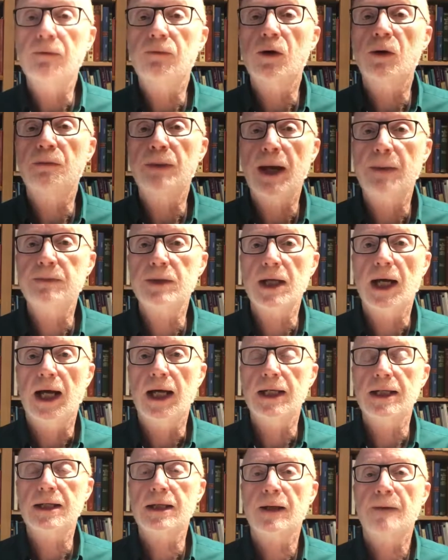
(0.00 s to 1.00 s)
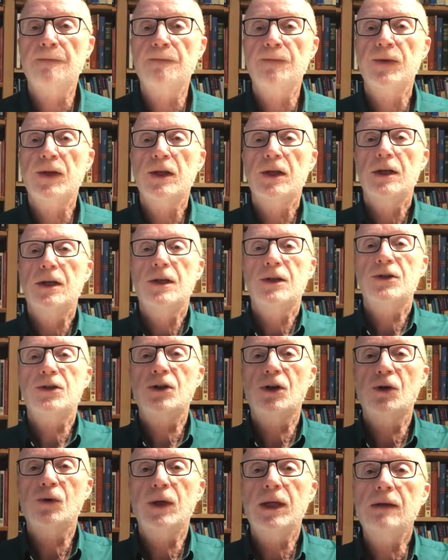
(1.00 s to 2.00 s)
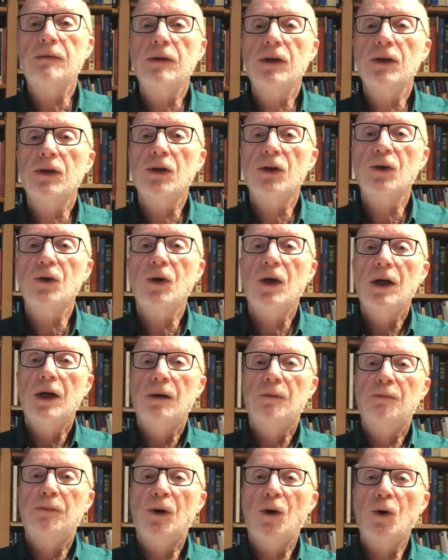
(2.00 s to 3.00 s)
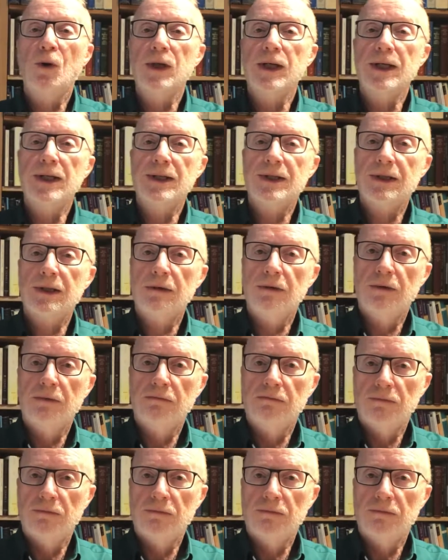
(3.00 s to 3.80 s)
and were baptized. So even though Paul is